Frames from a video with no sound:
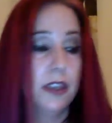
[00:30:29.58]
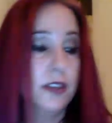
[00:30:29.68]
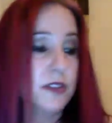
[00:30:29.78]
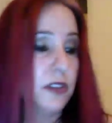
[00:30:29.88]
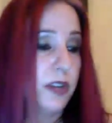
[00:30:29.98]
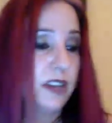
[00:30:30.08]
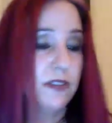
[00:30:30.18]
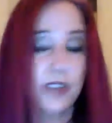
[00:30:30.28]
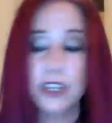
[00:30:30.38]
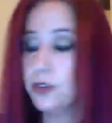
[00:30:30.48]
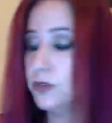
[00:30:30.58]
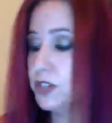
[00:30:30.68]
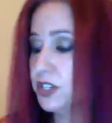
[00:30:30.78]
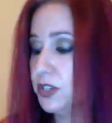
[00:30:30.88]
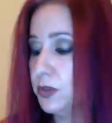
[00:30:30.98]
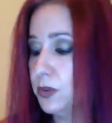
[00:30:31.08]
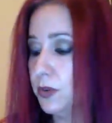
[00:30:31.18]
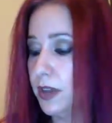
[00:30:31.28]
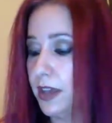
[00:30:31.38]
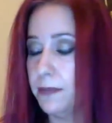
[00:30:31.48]
So I want to invite you to,
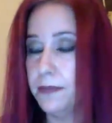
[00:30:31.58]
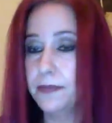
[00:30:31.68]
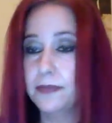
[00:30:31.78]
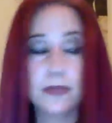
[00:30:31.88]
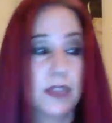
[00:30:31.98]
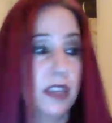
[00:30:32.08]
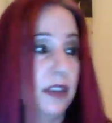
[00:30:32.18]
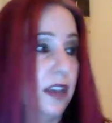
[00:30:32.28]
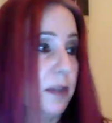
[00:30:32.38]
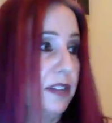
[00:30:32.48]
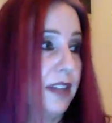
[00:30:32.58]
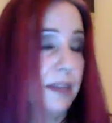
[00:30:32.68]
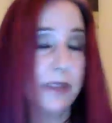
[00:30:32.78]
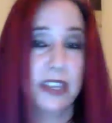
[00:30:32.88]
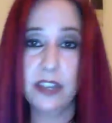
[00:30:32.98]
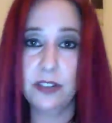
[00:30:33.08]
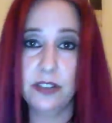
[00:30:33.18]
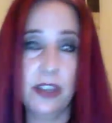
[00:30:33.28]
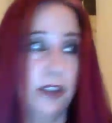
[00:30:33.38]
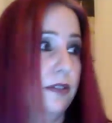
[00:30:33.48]
I'm going to light my candle
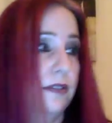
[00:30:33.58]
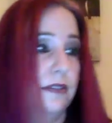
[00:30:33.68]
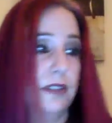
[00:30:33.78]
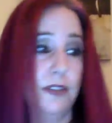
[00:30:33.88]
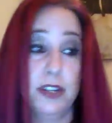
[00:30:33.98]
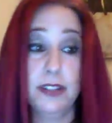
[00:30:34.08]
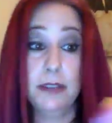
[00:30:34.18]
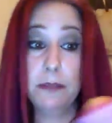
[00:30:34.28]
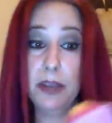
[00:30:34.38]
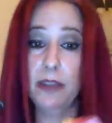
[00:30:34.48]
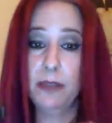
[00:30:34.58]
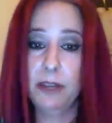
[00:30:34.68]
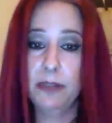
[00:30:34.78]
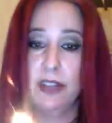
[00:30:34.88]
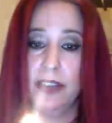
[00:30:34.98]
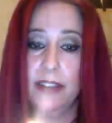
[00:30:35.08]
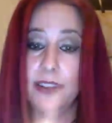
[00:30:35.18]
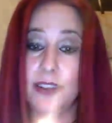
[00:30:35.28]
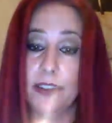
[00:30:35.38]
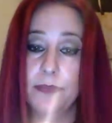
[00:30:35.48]
now. I've already lit mine, but I'm going to light it
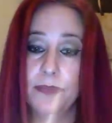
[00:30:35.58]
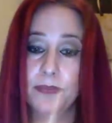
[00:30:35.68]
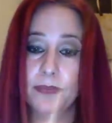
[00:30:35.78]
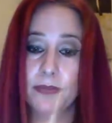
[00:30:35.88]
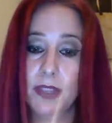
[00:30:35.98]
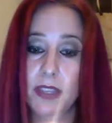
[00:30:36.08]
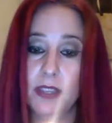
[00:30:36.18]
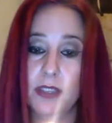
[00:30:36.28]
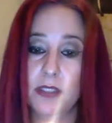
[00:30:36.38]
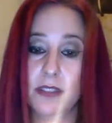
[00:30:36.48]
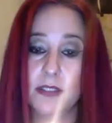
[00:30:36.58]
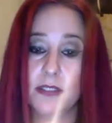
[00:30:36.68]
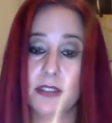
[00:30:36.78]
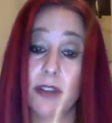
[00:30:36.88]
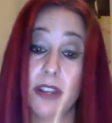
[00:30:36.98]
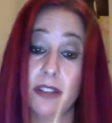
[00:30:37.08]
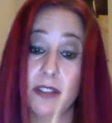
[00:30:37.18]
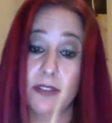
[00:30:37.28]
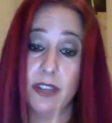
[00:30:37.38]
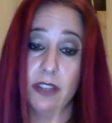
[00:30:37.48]
again. This is the erotic
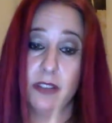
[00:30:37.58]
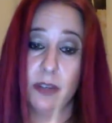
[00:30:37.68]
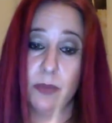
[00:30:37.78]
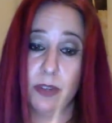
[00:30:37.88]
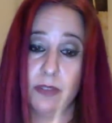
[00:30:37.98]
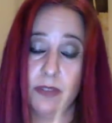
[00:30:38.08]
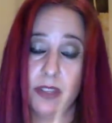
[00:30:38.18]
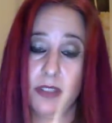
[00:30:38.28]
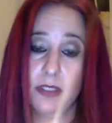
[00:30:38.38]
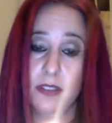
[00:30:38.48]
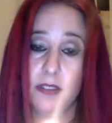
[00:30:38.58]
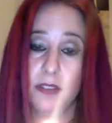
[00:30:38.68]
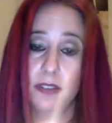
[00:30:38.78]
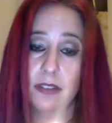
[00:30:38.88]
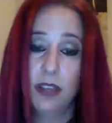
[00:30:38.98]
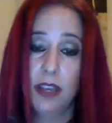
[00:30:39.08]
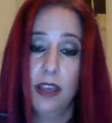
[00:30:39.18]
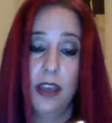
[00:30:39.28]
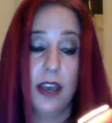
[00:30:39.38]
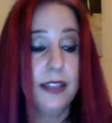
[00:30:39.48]
love candle that I'm working with.
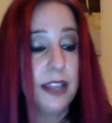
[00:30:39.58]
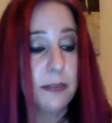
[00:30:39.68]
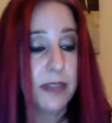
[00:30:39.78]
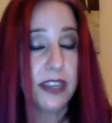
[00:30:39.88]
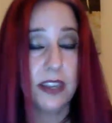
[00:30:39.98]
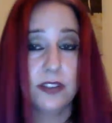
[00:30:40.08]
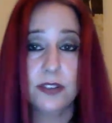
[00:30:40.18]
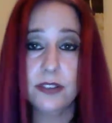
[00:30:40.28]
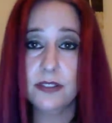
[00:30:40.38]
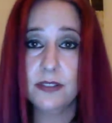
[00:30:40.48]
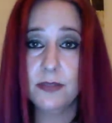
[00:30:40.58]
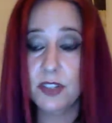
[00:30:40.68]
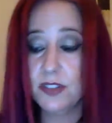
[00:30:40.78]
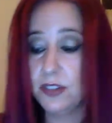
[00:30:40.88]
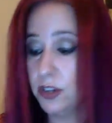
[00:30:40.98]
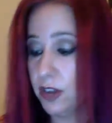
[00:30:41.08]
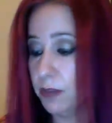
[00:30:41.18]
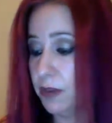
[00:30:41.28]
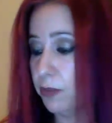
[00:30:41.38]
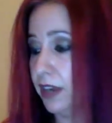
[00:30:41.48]
I light my candles, just so you know how
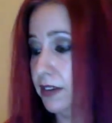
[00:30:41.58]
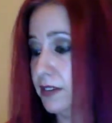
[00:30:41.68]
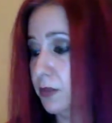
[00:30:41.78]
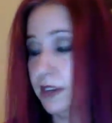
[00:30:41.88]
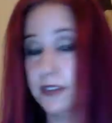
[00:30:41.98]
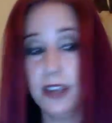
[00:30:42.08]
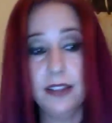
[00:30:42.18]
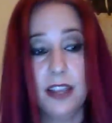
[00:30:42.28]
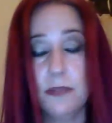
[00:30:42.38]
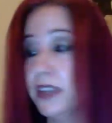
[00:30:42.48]
my practice works, I light my